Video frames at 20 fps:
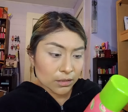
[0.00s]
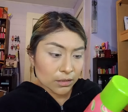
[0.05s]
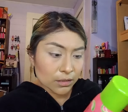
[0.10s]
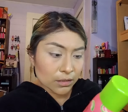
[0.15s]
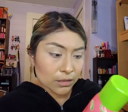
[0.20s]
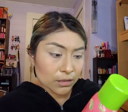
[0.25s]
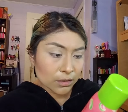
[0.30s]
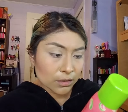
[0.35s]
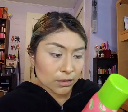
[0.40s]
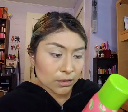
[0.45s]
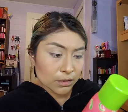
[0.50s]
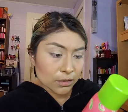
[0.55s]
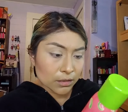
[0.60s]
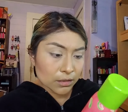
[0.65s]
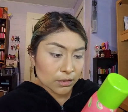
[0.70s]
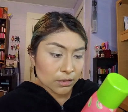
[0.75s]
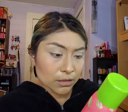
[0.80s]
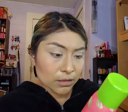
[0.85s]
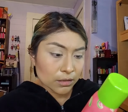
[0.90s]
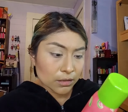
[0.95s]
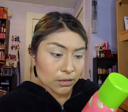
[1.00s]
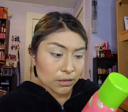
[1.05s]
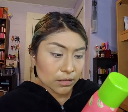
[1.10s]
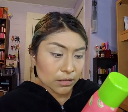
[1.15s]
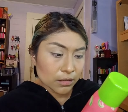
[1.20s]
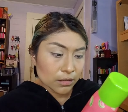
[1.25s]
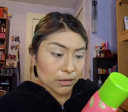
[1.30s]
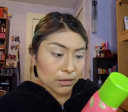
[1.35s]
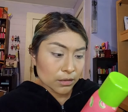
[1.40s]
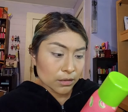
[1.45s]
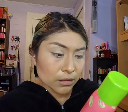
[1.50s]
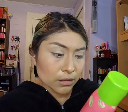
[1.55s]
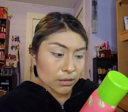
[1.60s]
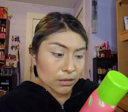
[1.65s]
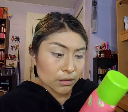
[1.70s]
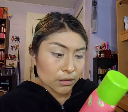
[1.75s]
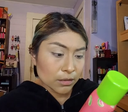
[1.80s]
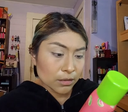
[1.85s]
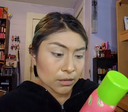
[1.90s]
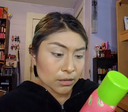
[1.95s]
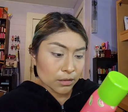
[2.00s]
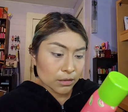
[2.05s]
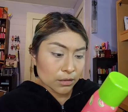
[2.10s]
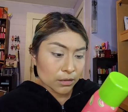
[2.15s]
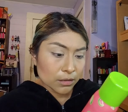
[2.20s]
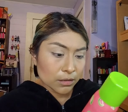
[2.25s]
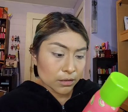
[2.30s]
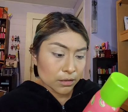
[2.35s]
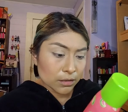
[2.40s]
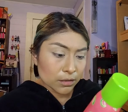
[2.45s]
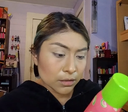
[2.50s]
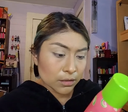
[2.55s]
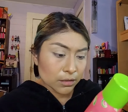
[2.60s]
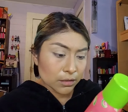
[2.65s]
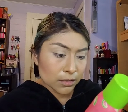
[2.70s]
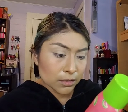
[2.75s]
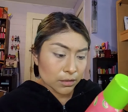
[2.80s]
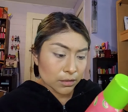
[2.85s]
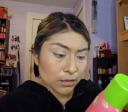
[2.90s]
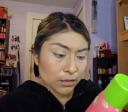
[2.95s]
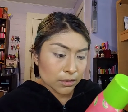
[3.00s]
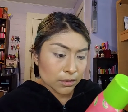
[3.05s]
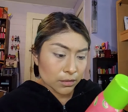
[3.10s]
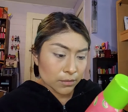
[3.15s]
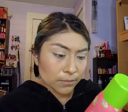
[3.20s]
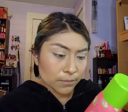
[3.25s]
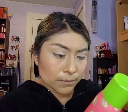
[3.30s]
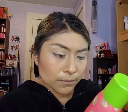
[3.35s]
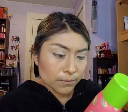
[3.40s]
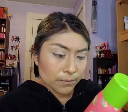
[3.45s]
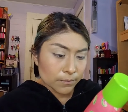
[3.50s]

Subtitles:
Nobody speaks.